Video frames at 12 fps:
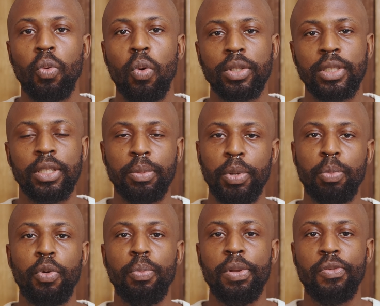what the
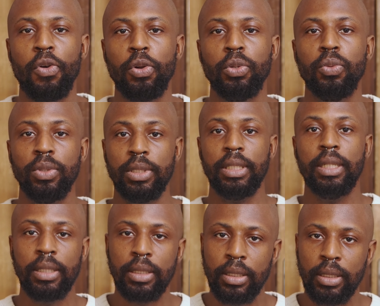people before you
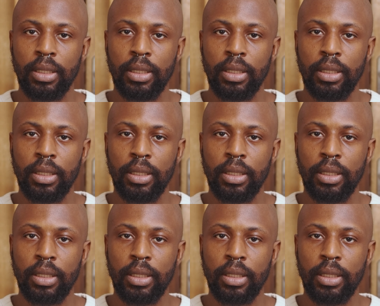did,